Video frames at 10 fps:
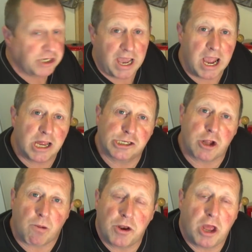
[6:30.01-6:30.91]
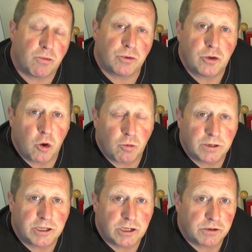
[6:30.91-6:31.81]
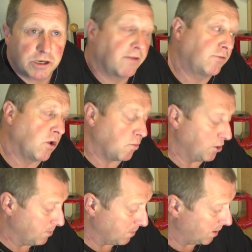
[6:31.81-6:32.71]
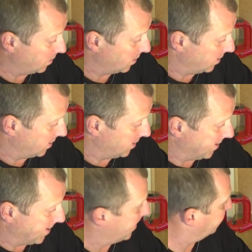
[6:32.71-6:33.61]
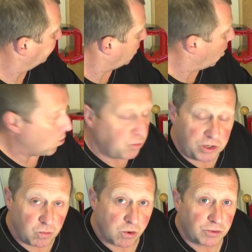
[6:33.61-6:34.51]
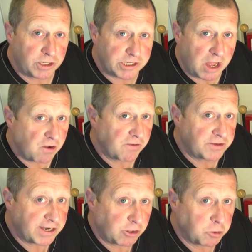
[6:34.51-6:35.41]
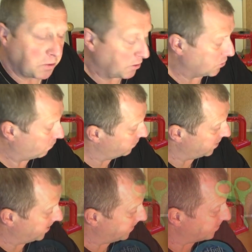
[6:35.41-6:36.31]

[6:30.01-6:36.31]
hair stock than I would normally use, and I've got one in my Odie Roadie style tackle box over there.